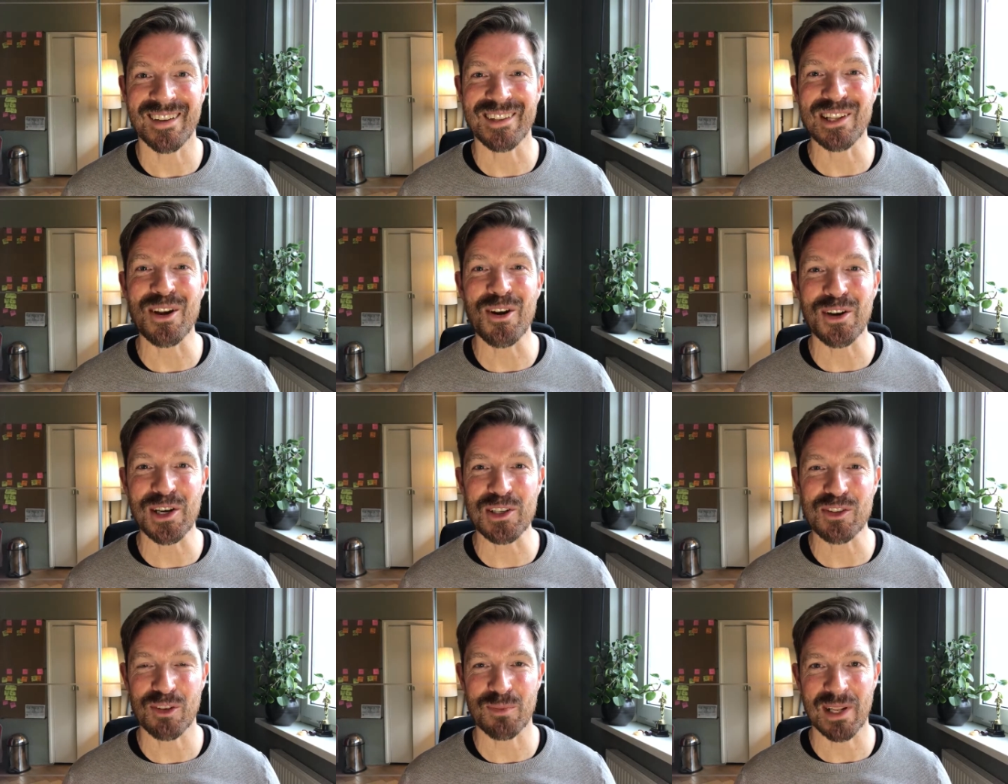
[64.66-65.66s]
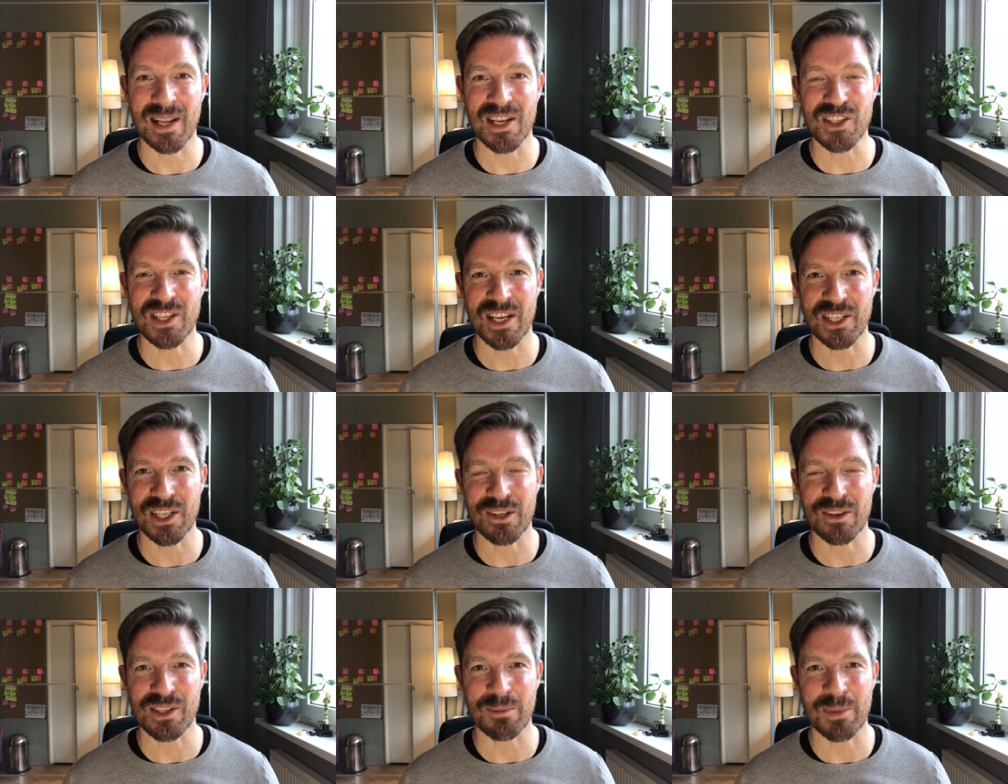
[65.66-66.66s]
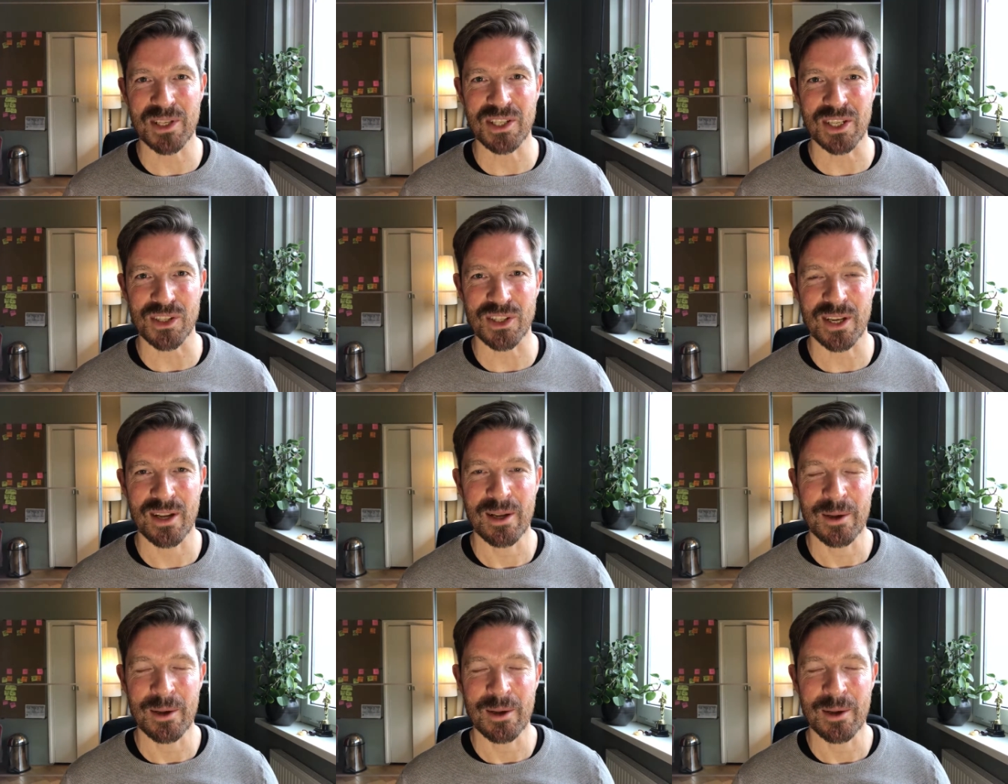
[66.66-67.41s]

and learnings from the last 10 years in business.